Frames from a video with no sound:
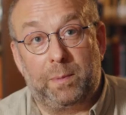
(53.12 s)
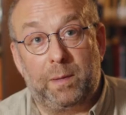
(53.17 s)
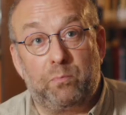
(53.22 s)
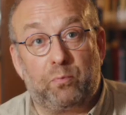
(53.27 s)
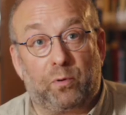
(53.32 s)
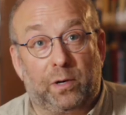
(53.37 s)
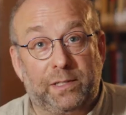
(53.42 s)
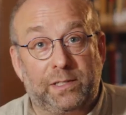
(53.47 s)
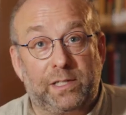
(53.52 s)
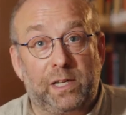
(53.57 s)

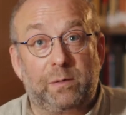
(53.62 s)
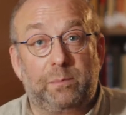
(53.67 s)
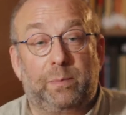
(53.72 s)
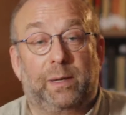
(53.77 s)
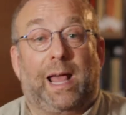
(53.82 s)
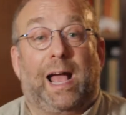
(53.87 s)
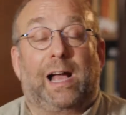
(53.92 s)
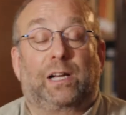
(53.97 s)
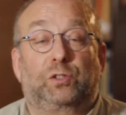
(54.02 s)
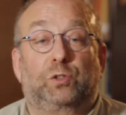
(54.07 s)
printed,
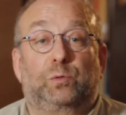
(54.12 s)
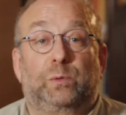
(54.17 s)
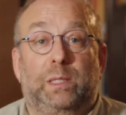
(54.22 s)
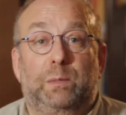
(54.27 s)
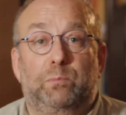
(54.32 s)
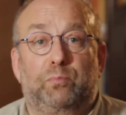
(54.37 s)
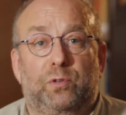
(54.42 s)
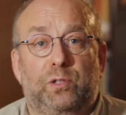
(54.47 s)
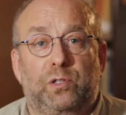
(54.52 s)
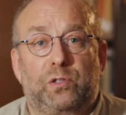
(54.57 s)
but actually
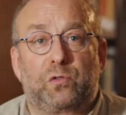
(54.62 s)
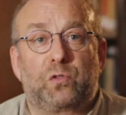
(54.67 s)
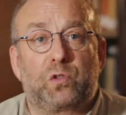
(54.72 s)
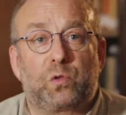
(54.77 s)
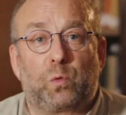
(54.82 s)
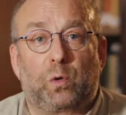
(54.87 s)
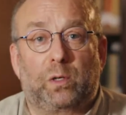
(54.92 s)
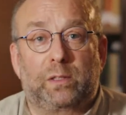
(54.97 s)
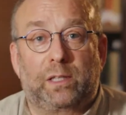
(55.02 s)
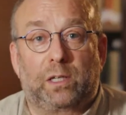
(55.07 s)
printers
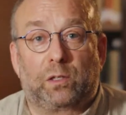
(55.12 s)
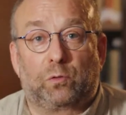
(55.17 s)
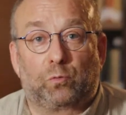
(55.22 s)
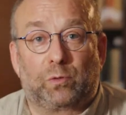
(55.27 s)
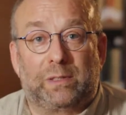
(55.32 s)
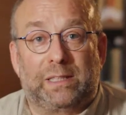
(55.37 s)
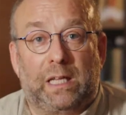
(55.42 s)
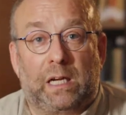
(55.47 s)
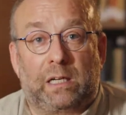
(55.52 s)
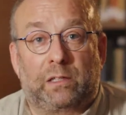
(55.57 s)
were a little
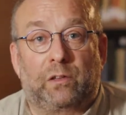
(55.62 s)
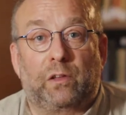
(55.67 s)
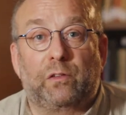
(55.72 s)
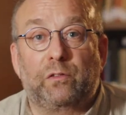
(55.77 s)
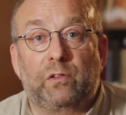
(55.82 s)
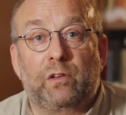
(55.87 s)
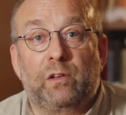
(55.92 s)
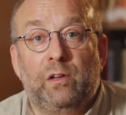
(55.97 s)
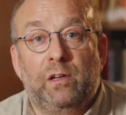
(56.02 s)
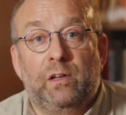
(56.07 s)

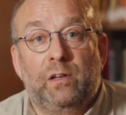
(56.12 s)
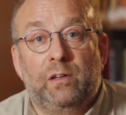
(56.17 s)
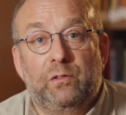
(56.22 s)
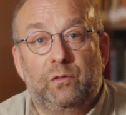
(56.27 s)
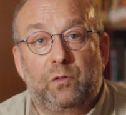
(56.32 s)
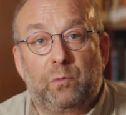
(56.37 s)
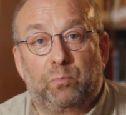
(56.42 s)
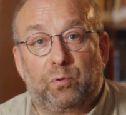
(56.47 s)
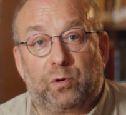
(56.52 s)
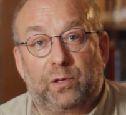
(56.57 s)
reluctant
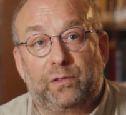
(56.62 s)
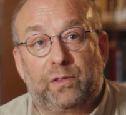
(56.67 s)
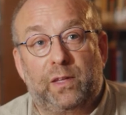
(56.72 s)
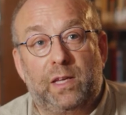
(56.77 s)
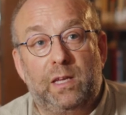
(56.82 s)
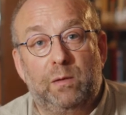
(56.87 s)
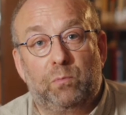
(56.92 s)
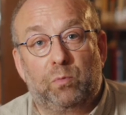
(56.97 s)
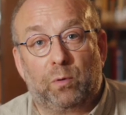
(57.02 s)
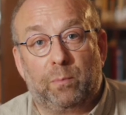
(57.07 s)
to print the
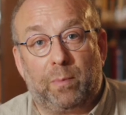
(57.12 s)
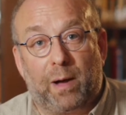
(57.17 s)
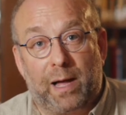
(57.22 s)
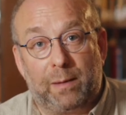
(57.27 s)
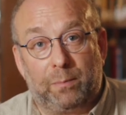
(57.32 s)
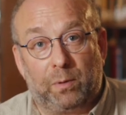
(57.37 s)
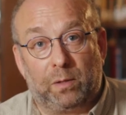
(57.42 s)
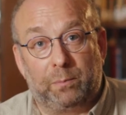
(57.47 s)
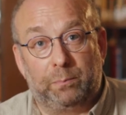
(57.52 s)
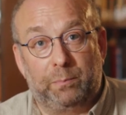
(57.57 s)
Hebrew
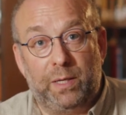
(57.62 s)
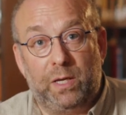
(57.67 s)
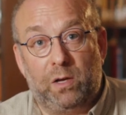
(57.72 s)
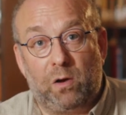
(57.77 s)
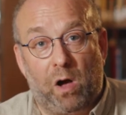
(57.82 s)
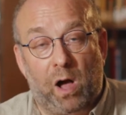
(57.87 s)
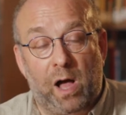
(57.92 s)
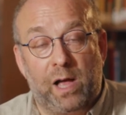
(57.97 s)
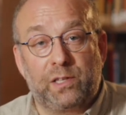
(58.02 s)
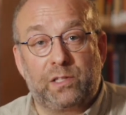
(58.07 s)
Bible
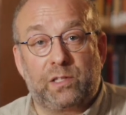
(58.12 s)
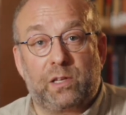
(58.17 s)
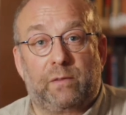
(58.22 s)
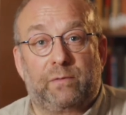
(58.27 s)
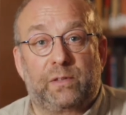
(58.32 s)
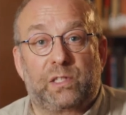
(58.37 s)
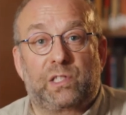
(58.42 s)
because of a